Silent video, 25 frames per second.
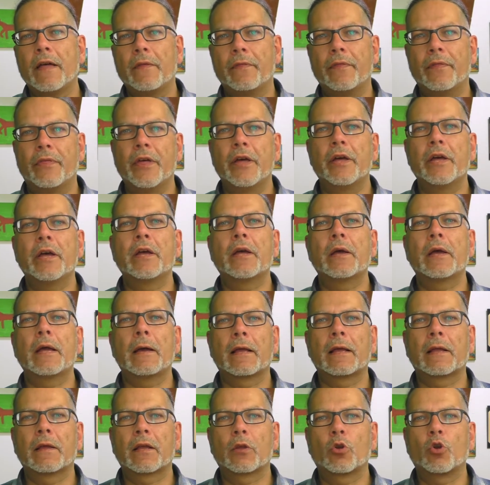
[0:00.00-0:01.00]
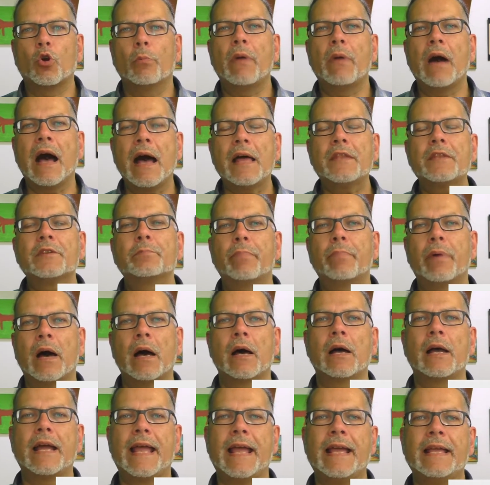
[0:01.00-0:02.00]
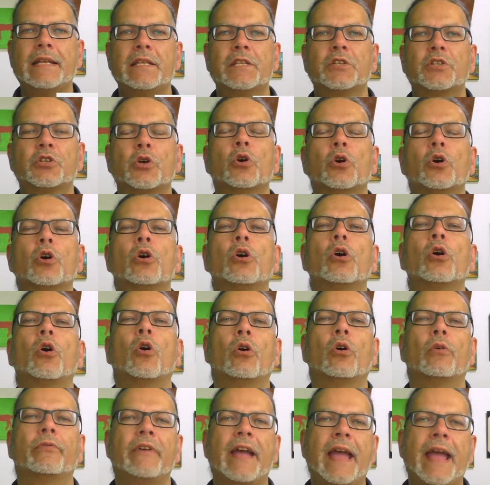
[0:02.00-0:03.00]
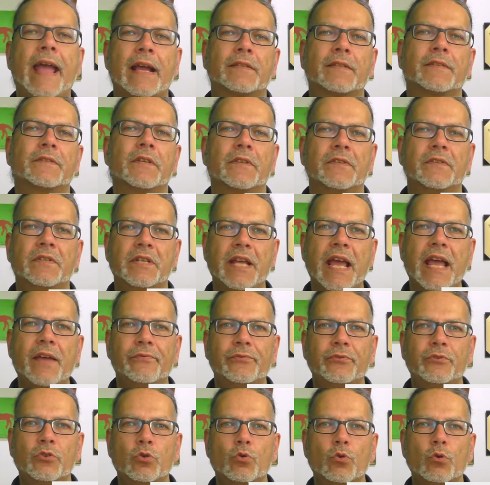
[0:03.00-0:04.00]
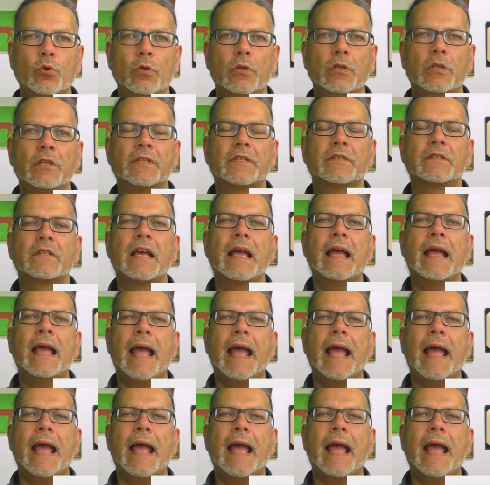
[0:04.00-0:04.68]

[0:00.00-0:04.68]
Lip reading: the CommandBar Editor of Access DevTools.